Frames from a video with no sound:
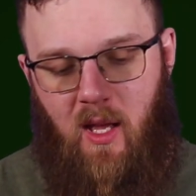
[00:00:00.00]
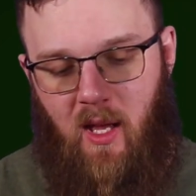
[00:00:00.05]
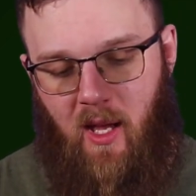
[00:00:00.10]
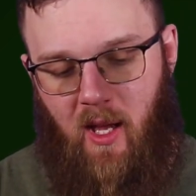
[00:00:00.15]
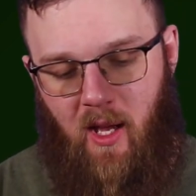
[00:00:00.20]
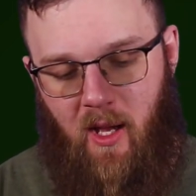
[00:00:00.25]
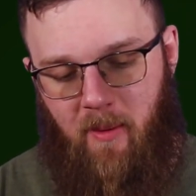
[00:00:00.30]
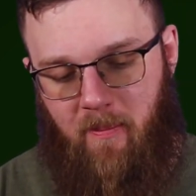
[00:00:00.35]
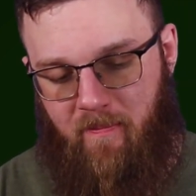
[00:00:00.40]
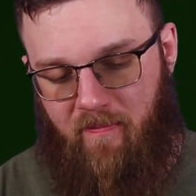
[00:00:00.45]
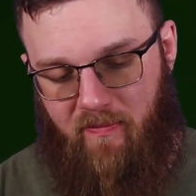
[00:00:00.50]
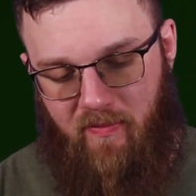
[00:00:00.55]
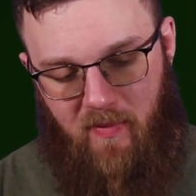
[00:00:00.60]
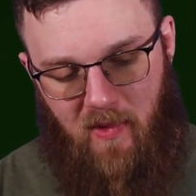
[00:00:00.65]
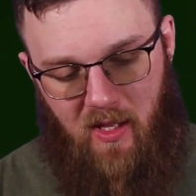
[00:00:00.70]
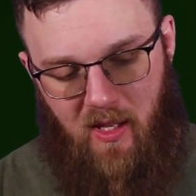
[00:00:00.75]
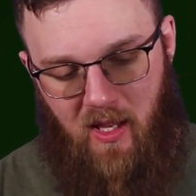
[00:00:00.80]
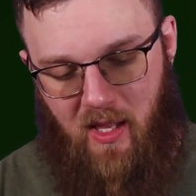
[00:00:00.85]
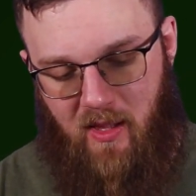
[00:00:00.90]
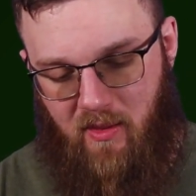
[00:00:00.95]

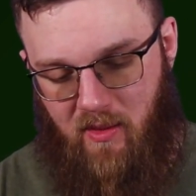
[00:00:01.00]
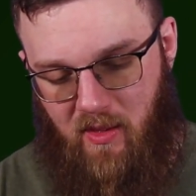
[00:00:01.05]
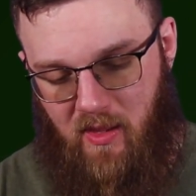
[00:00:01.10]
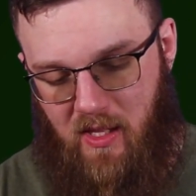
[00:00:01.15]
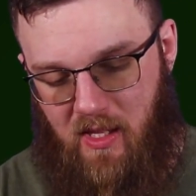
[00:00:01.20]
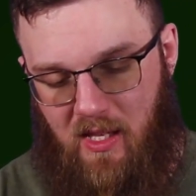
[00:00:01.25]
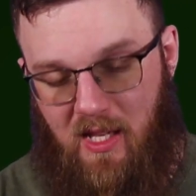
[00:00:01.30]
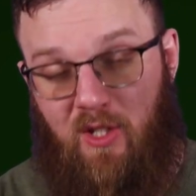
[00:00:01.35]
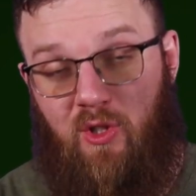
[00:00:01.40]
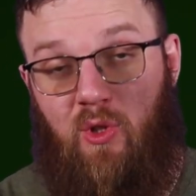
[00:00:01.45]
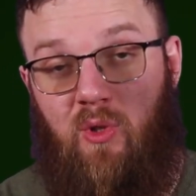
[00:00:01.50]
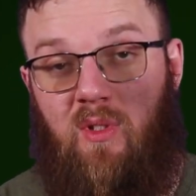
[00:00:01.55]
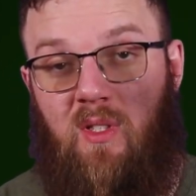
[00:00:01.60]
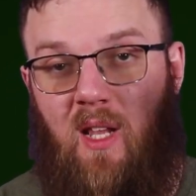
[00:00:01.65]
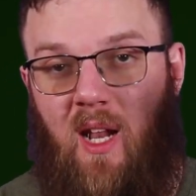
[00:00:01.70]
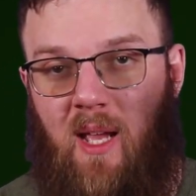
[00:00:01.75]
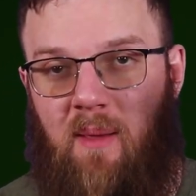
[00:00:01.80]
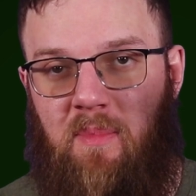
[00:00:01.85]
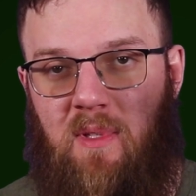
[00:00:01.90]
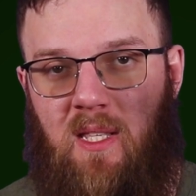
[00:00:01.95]
Again, the issues
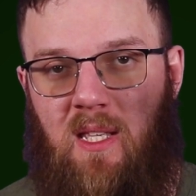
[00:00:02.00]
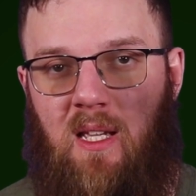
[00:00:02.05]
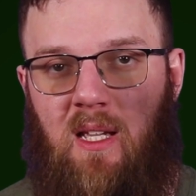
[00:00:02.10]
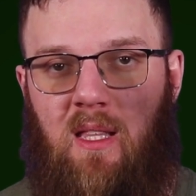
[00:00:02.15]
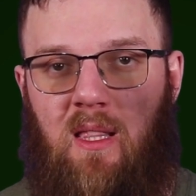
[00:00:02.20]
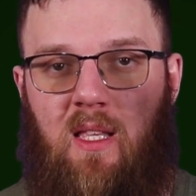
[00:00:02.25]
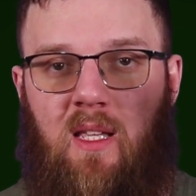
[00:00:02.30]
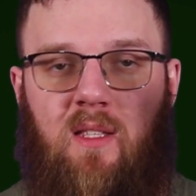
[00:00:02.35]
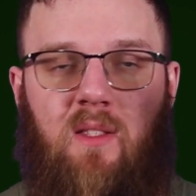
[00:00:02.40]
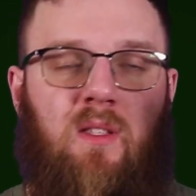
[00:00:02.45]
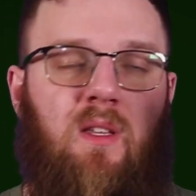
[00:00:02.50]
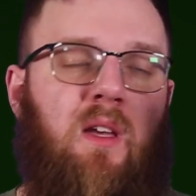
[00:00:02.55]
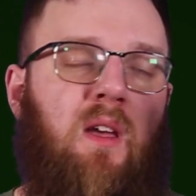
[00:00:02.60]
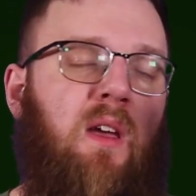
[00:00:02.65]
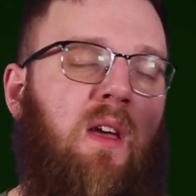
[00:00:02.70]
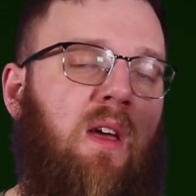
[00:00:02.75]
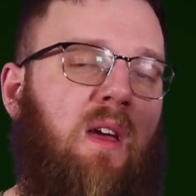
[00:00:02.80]
that I'm seeing in this